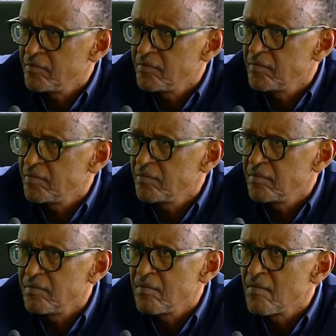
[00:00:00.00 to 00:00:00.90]

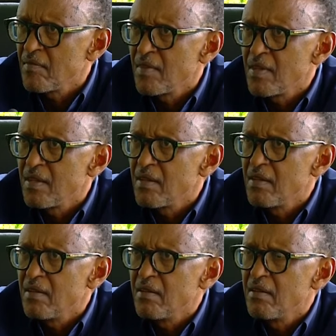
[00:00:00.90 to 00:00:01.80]

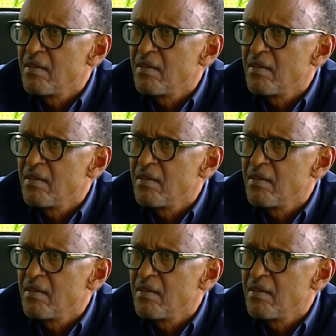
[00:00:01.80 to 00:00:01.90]
(silence)